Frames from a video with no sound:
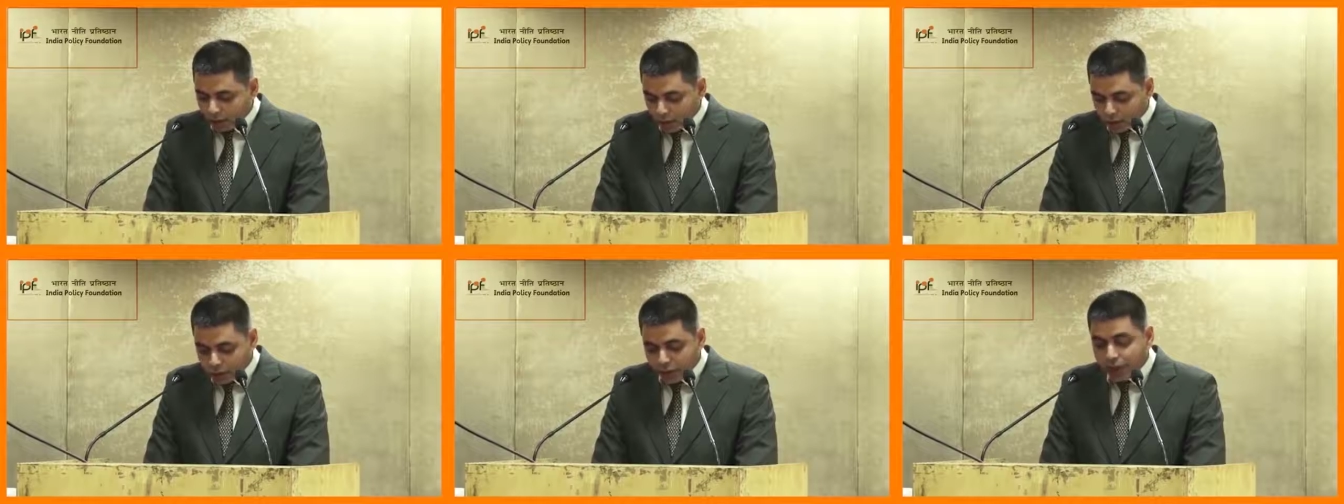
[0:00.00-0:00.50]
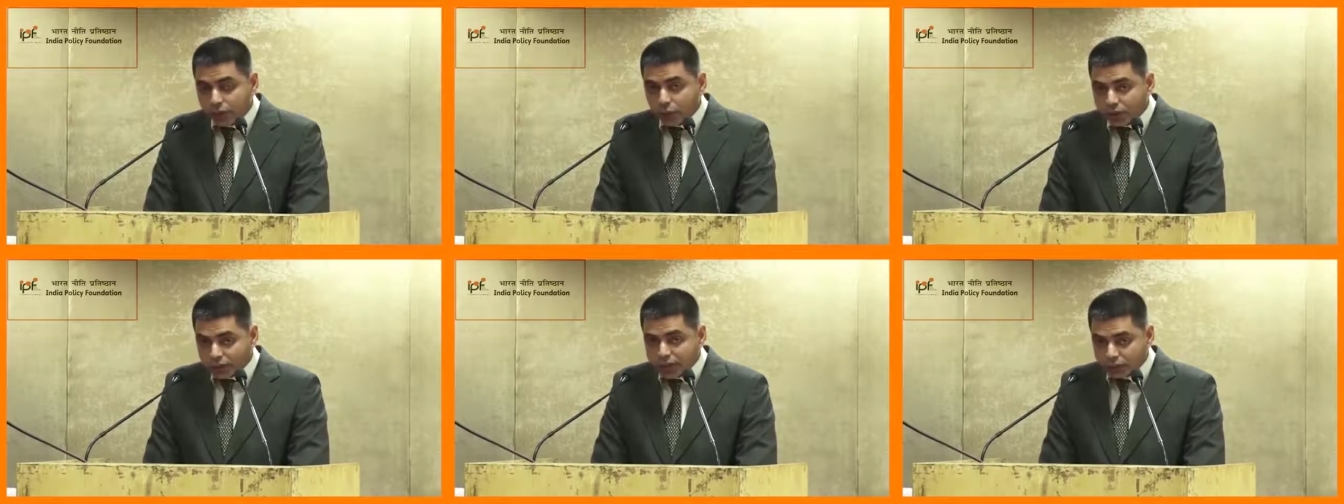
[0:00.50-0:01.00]
also
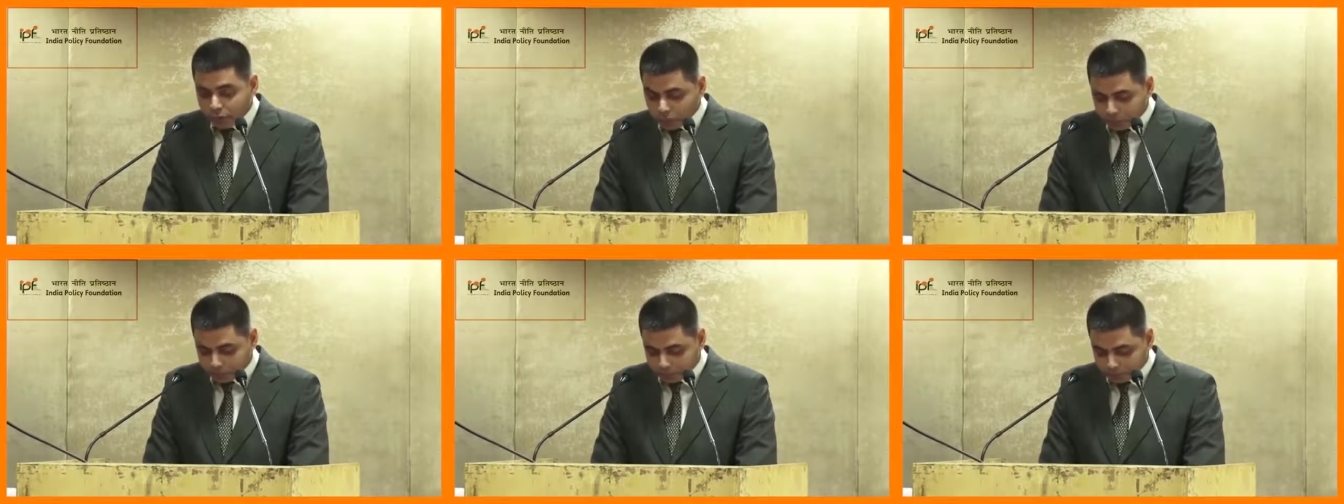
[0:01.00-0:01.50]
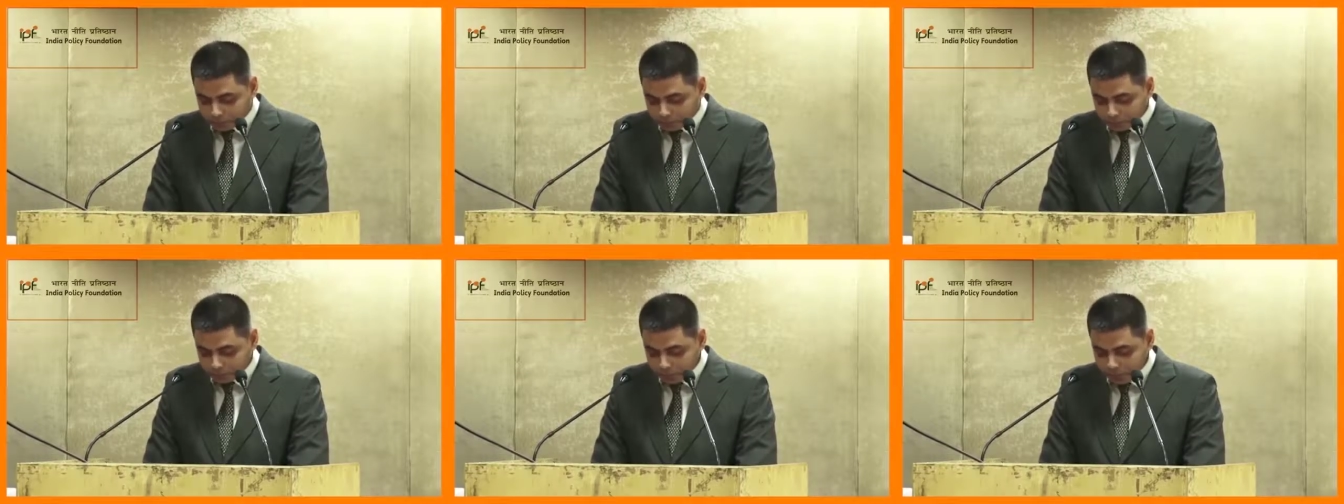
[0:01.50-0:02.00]
endorsed his view
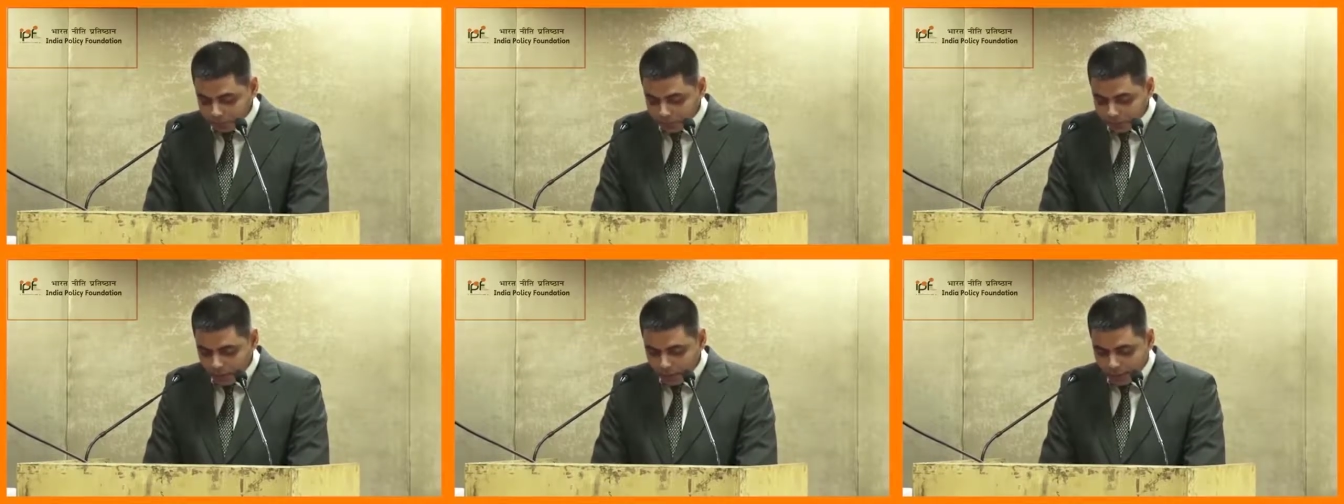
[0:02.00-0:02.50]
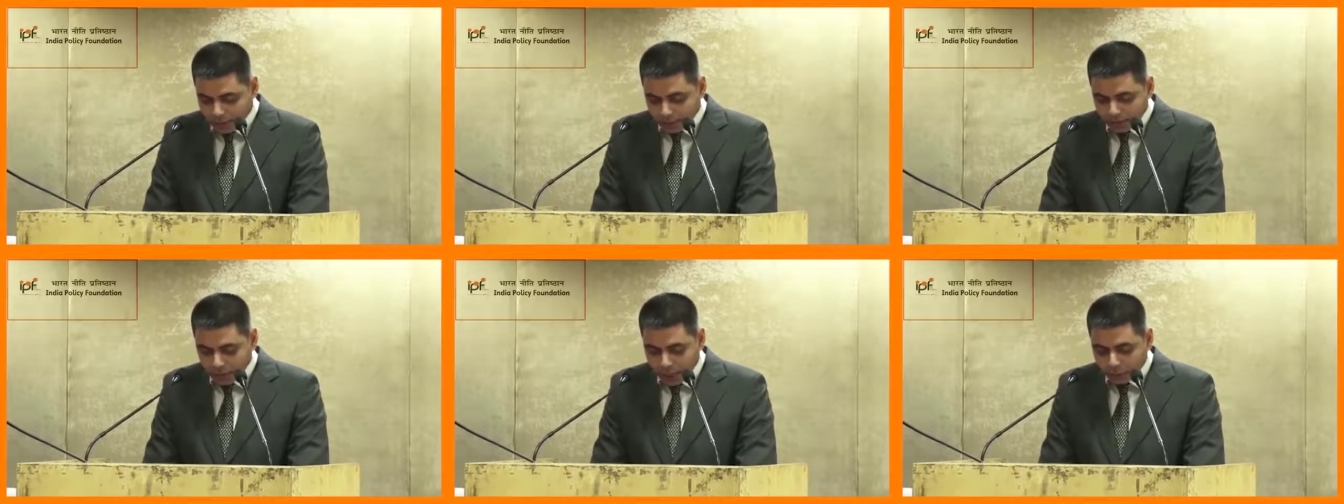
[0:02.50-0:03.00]

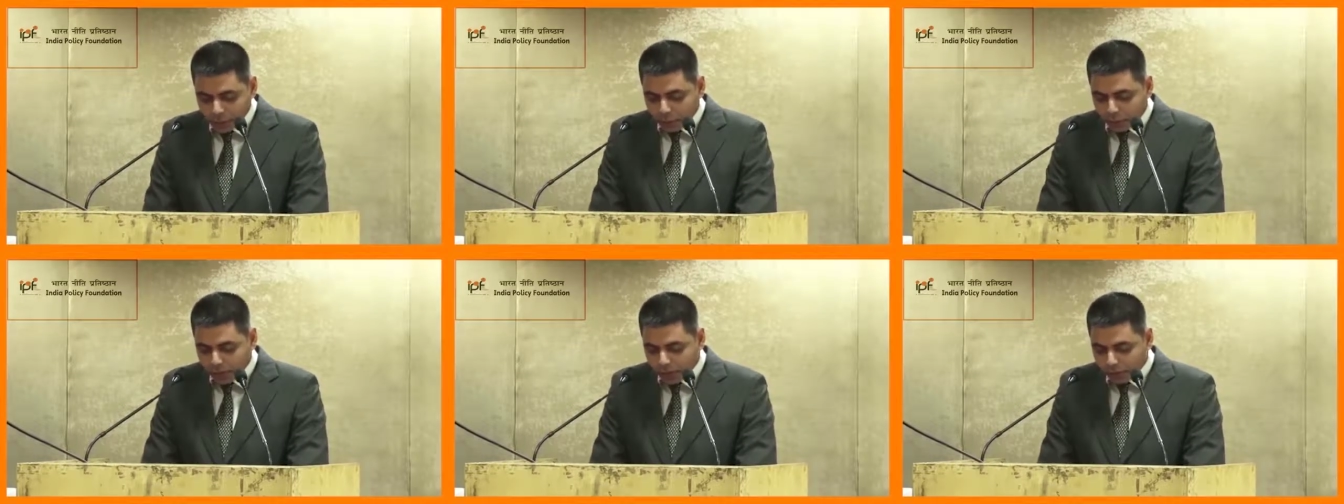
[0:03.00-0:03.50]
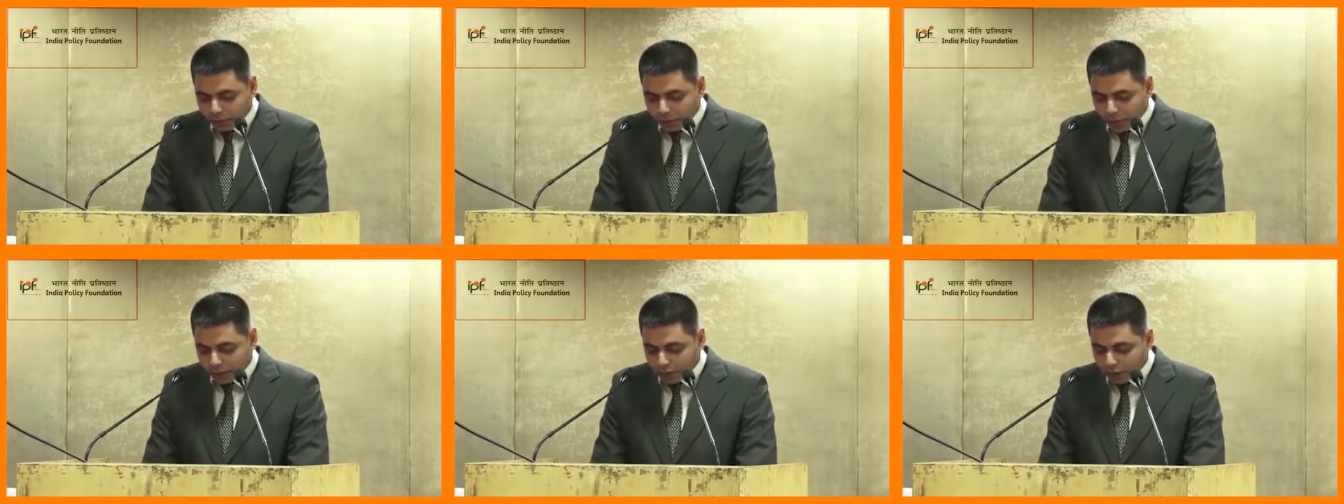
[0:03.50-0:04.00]
the army could have
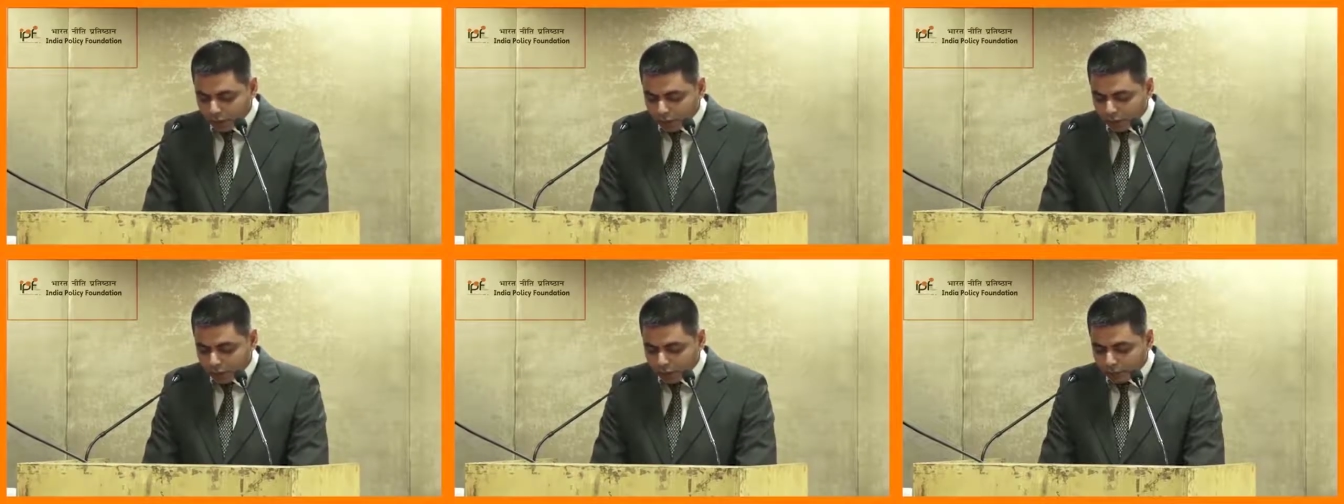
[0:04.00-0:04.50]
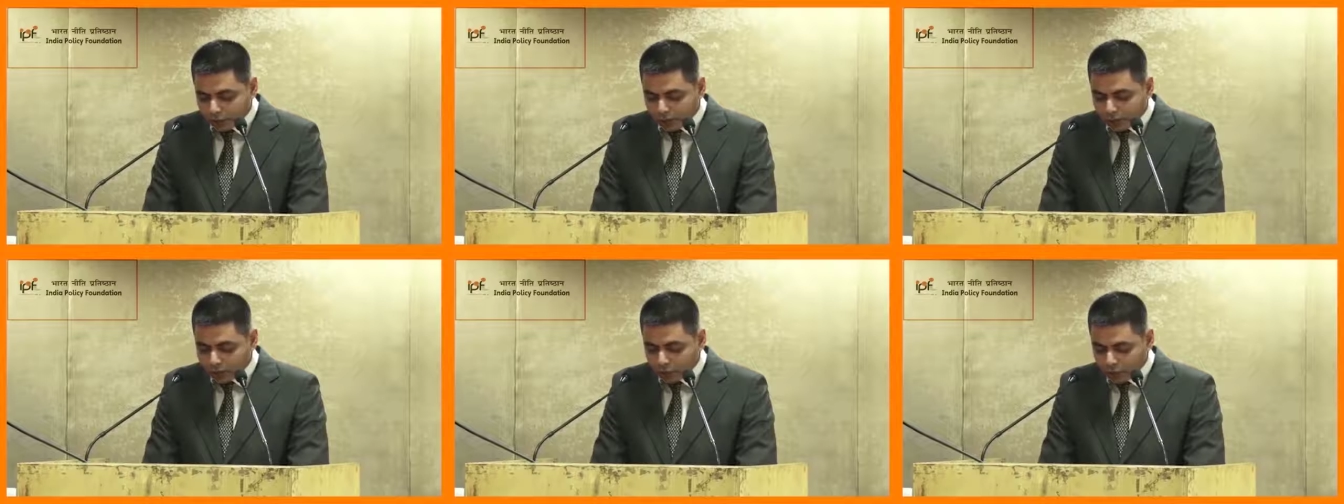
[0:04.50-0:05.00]
let a lot of
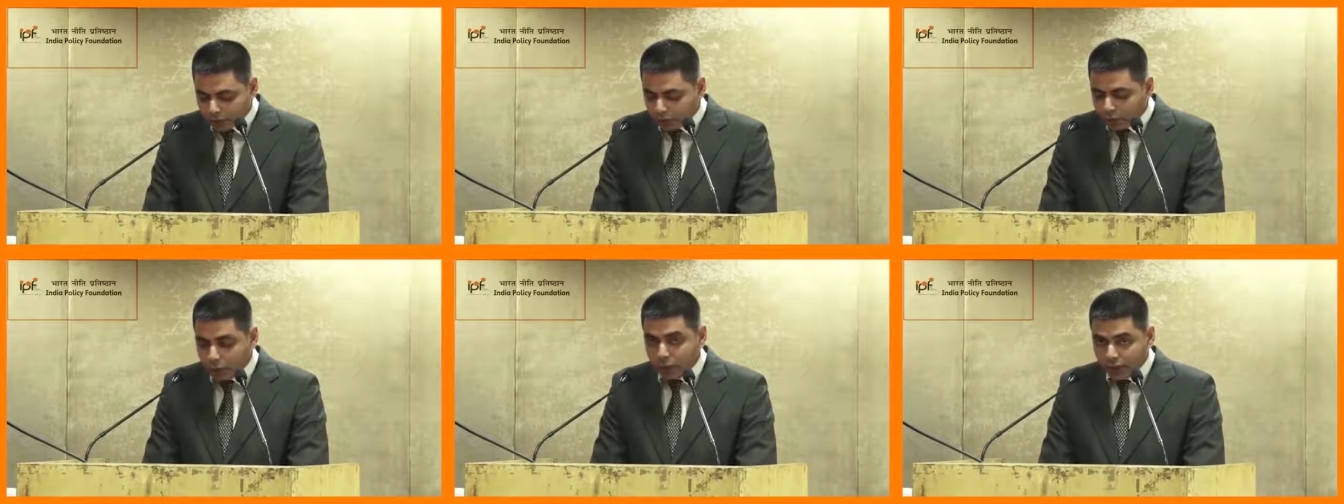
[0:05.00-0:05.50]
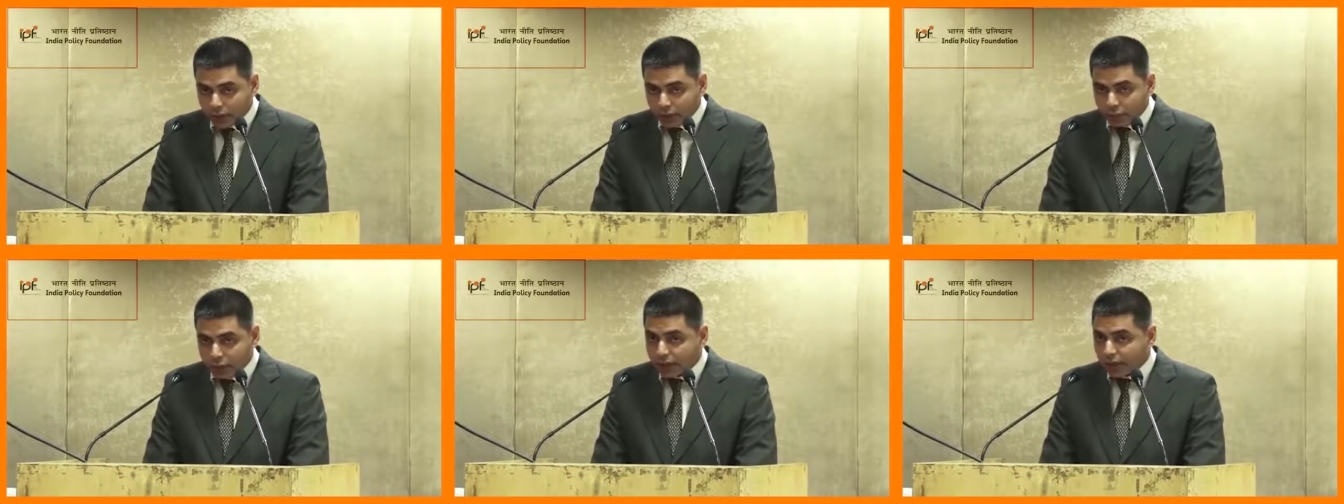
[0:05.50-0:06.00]
refugees cross over to
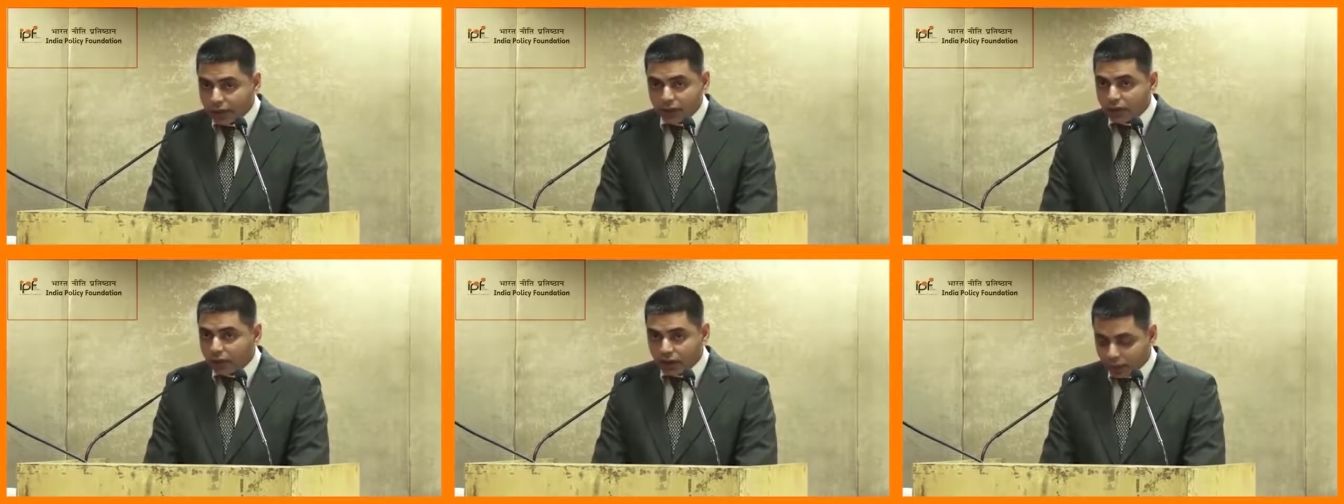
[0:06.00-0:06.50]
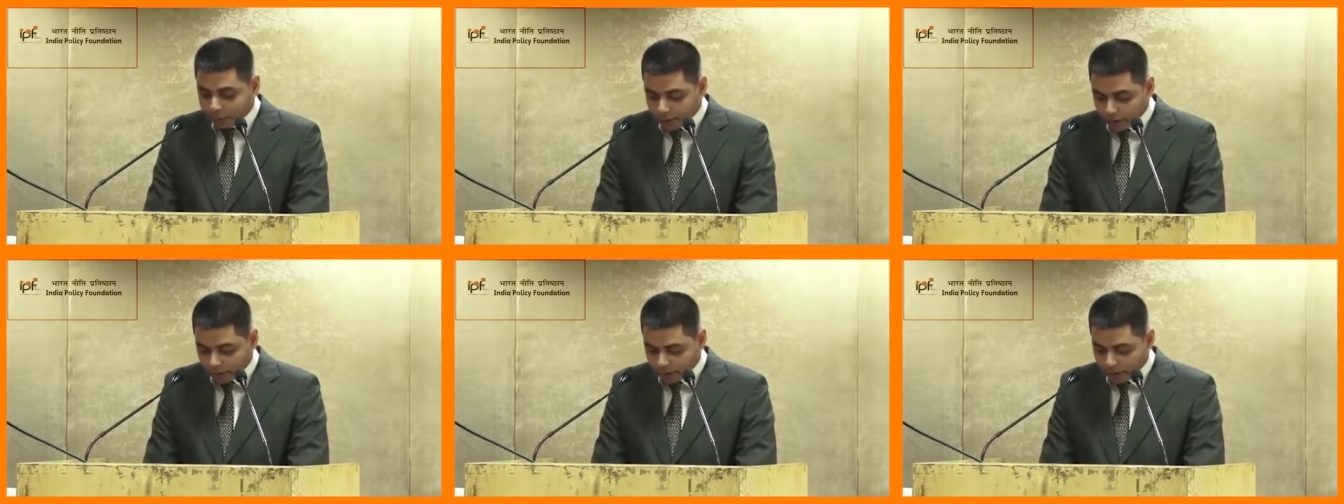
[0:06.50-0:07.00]
India, but that did not happen.